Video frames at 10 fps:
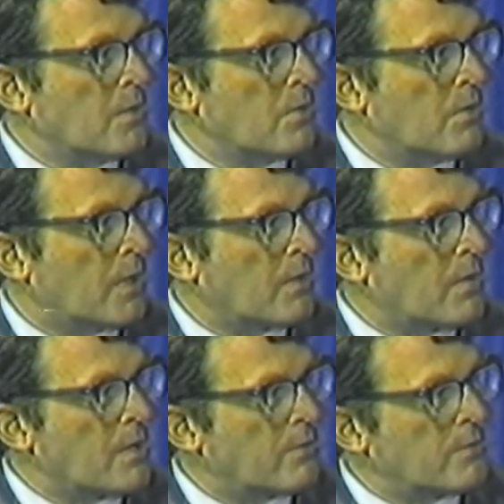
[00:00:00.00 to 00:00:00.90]
who are
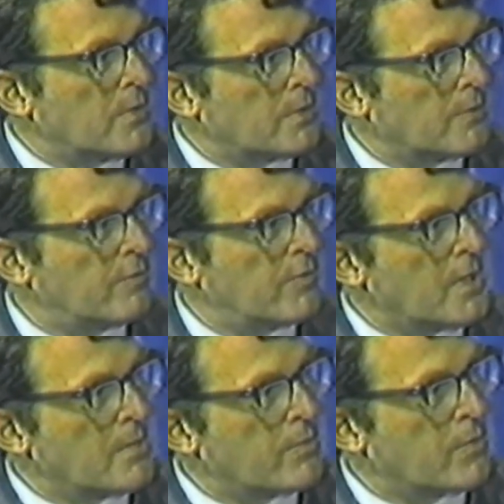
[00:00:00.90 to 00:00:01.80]
going through a
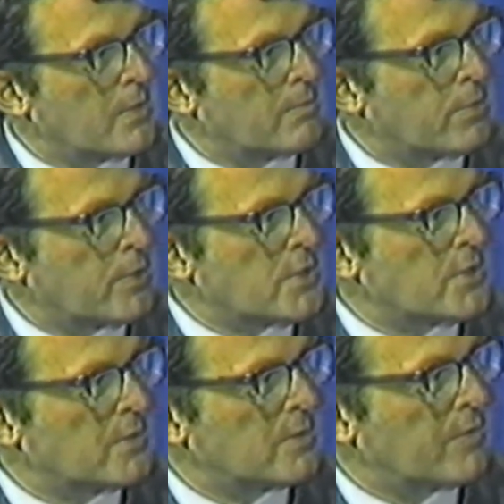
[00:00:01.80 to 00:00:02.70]
very important
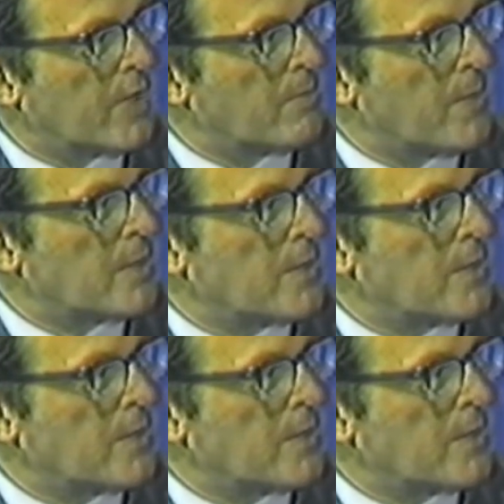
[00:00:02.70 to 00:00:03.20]
personal developmental